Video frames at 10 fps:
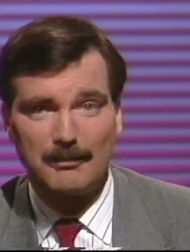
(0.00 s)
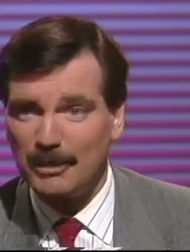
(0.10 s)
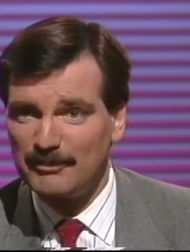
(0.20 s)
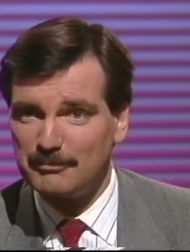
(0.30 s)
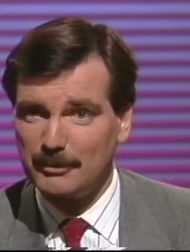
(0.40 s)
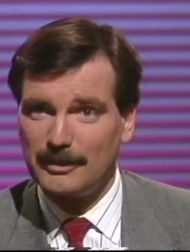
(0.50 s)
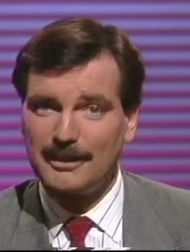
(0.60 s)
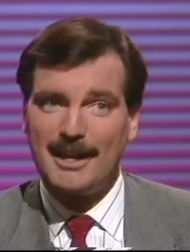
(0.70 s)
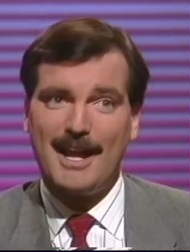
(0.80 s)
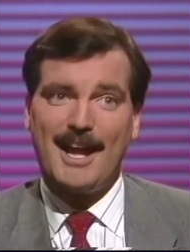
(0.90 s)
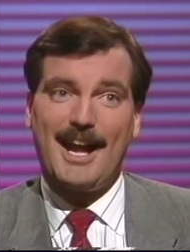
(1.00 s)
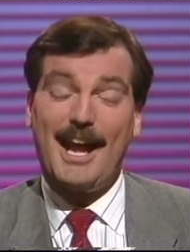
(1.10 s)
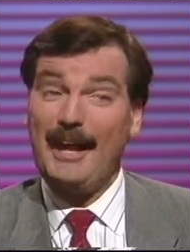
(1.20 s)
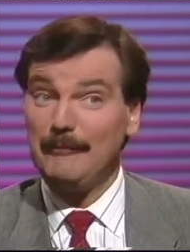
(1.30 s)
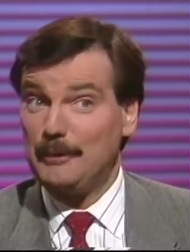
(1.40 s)
above board.
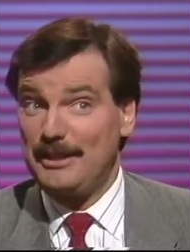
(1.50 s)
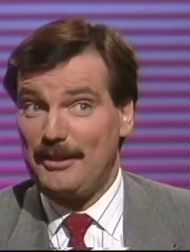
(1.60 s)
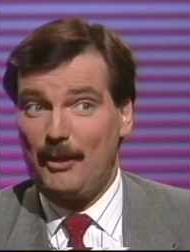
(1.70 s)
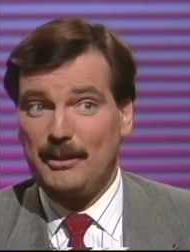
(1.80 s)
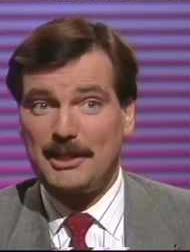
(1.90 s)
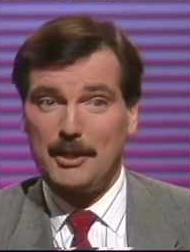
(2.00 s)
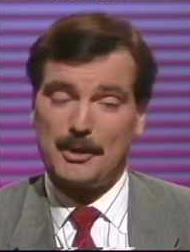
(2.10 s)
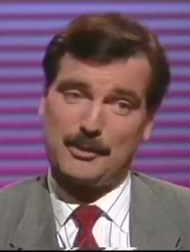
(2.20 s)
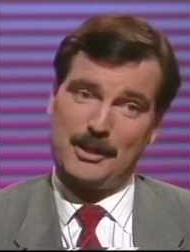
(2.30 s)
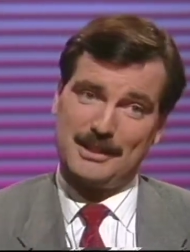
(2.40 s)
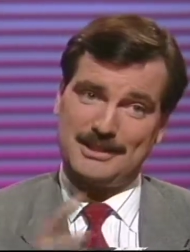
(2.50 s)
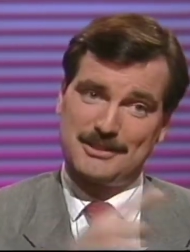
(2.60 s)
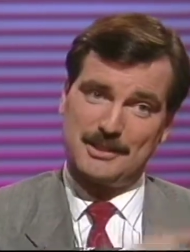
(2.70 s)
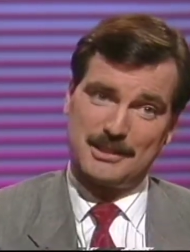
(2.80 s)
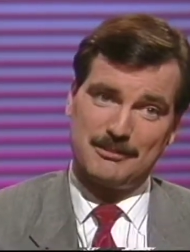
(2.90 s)
And we thought we'd go across
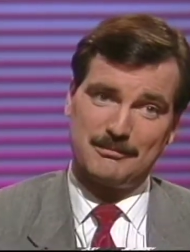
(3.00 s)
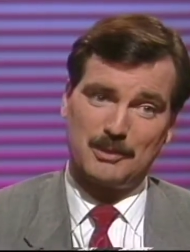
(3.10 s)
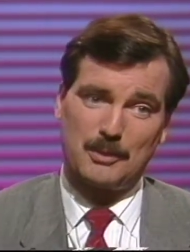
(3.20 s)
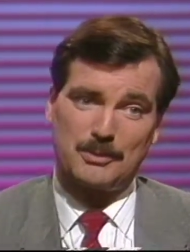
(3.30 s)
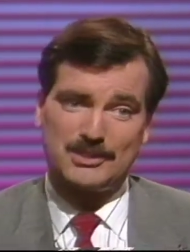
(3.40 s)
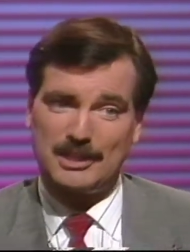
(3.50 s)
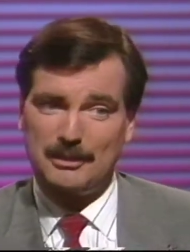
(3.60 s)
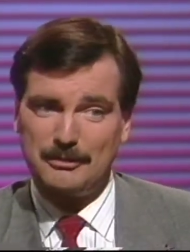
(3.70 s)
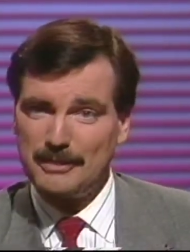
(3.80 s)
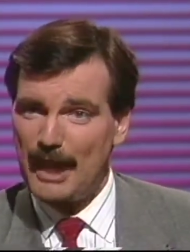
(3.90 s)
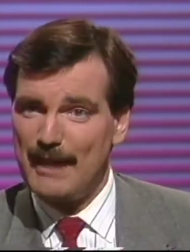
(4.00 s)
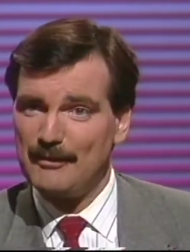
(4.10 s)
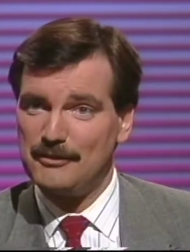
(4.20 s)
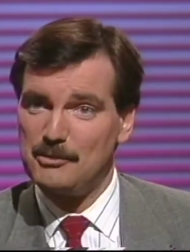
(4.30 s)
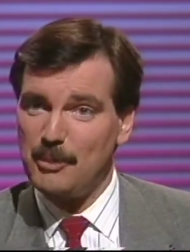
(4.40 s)
to the local saloon to have
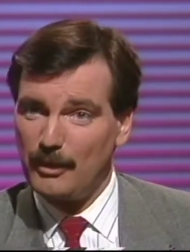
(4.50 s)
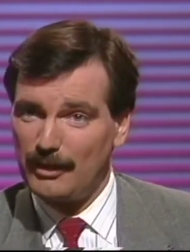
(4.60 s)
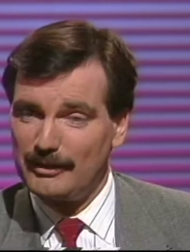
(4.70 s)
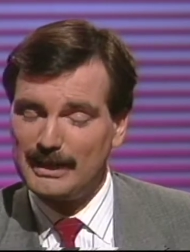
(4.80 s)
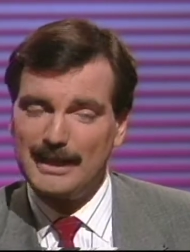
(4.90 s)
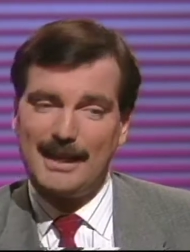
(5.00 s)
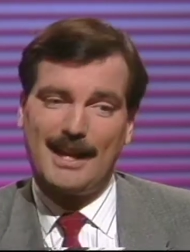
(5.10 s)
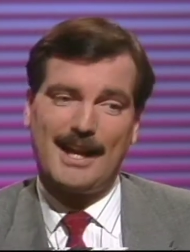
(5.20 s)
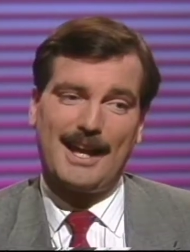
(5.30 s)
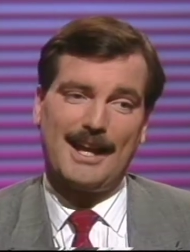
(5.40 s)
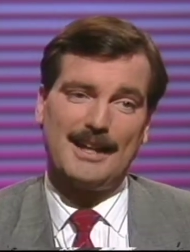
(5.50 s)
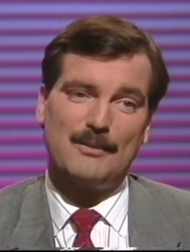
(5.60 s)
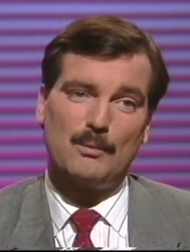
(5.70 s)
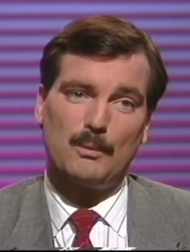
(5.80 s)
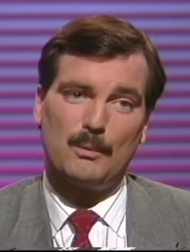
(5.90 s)
a few more.
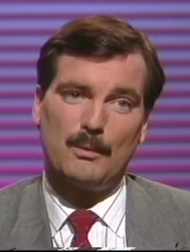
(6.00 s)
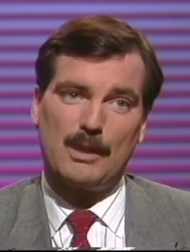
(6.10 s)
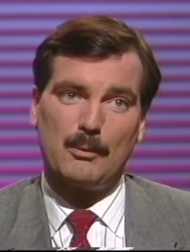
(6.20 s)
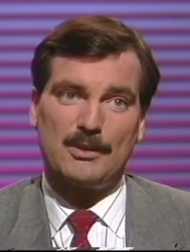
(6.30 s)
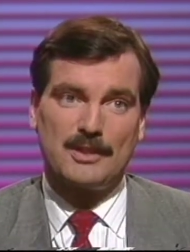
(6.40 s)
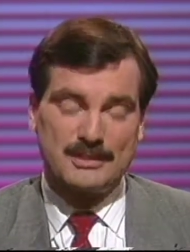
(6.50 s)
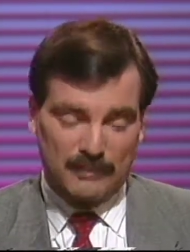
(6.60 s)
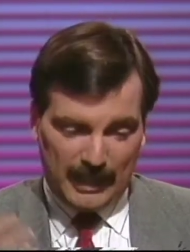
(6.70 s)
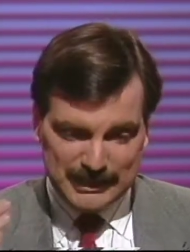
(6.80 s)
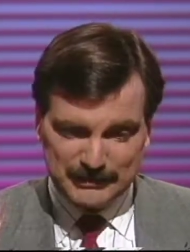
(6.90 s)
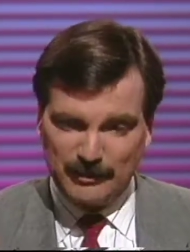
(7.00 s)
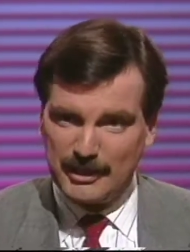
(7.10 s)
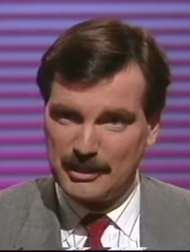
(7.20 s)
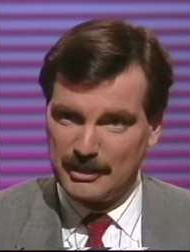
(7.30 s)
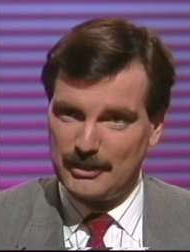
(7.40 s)
And was, this flash
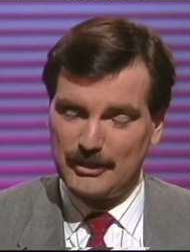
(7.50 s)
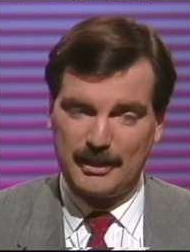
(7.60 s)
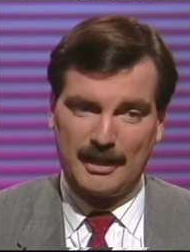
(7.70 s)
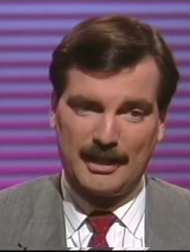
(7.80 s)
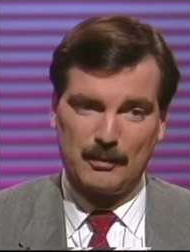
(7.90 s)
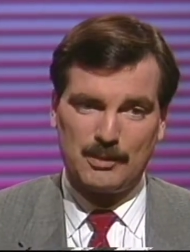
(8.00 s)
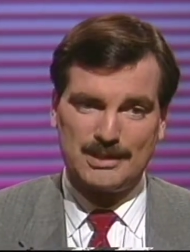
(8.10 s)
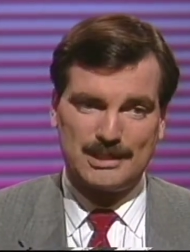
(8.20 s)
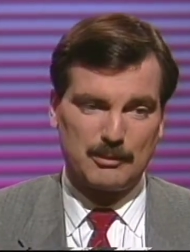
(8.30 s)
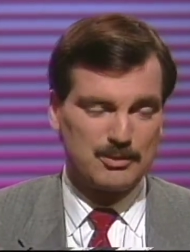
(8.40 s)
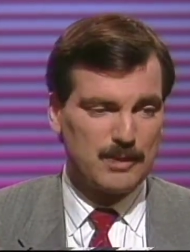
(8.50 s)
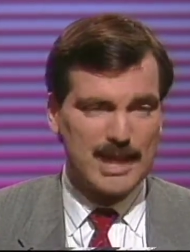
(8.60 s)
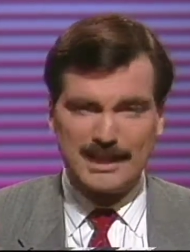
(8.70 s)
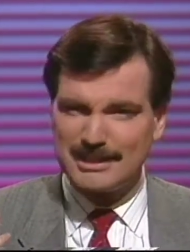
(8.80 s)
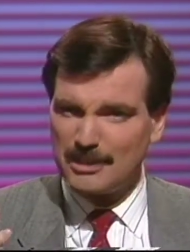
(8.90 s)
flood occurred, and it was, it was
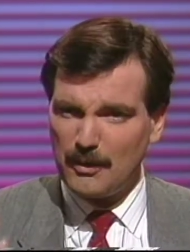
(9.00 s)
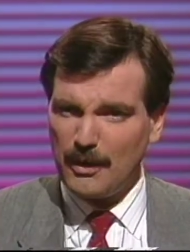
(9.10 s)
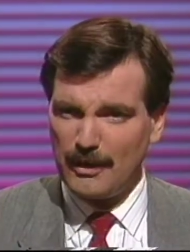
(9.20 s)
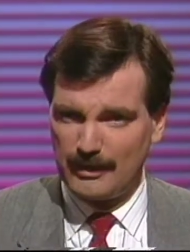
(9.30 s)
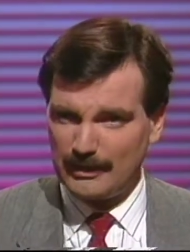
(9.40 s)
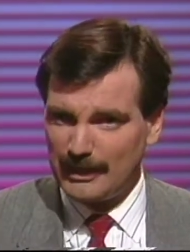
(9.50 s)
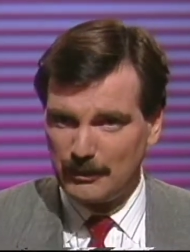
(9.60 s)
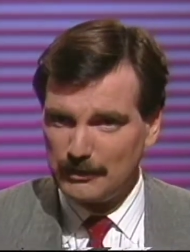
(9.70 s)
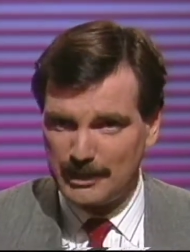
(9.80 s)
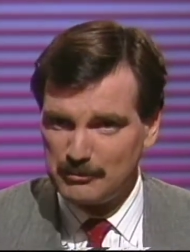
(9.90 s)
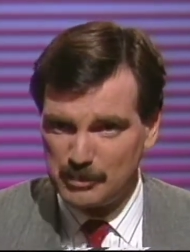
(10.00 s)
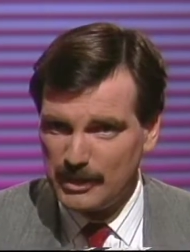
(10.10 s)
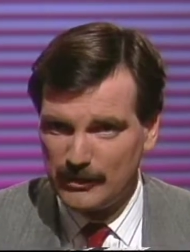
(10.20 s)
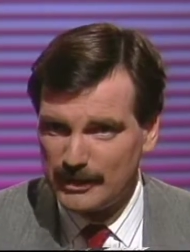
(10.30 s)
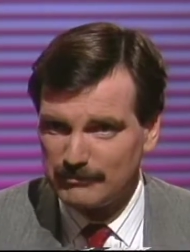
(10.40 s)
raining so hard, like only a
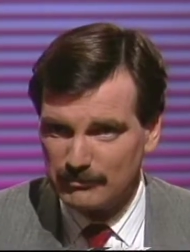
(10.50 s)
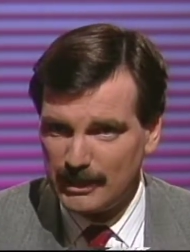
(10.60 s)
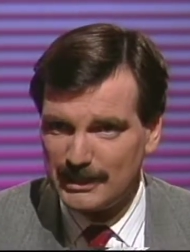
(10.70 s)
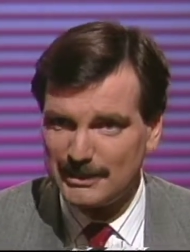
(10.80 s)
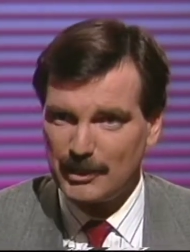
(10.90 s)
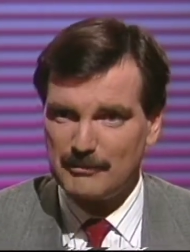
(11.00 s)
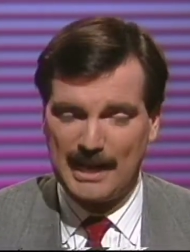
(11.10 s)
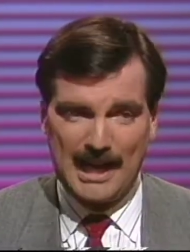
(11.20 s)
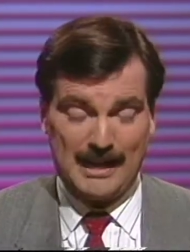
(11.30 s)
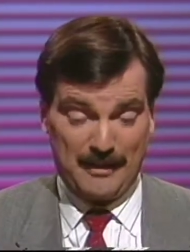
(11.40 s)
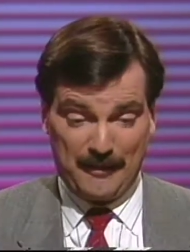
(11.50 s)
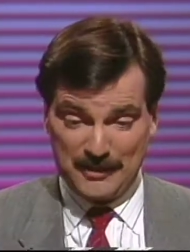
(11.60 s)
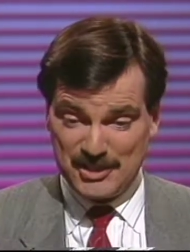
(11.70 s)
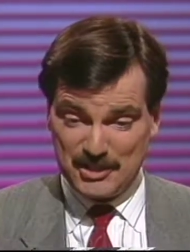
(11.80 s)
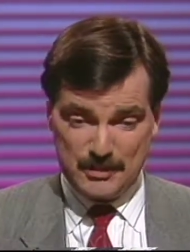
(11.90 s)
prairie rainstorm can, that
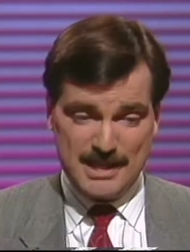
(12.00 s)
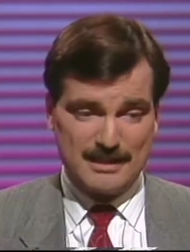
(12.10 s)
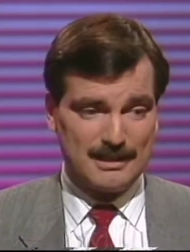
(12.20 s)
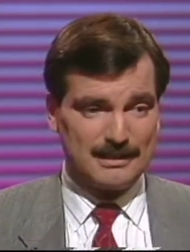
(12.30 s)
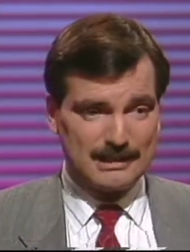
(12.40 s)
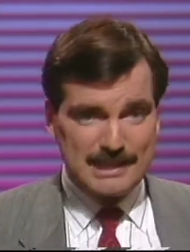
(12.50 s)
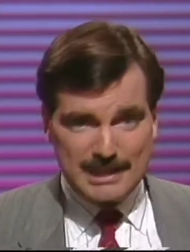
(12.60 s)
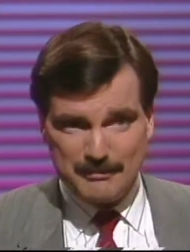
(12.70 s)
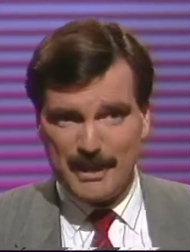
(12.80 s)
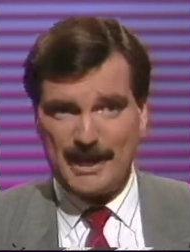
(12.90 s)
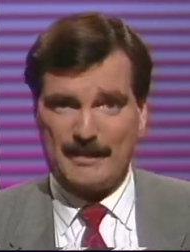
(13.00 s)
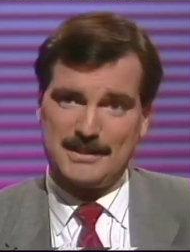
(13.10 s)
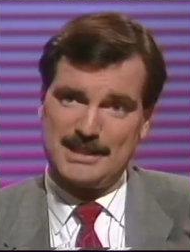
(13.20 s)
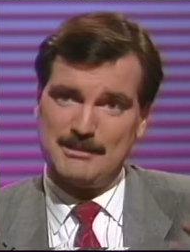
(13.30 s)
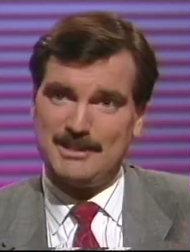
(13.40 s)
the street leading back to the
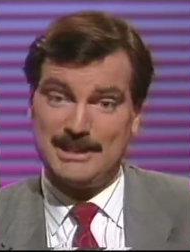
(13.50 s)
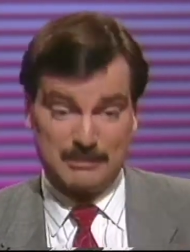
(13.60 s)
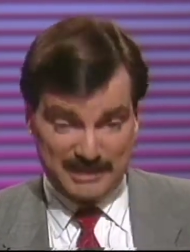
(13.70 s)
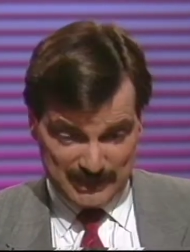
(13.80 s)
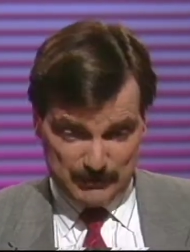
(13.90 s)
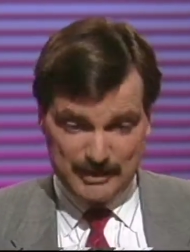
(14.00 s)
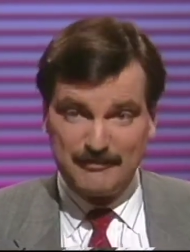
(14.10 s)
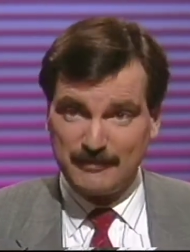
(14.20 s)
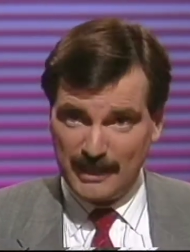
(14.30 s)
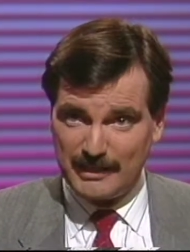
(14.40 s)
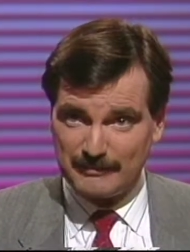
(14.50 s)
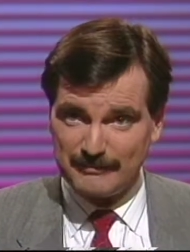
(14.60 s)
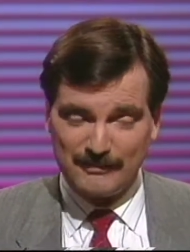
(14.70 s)
CBC was literally flooded.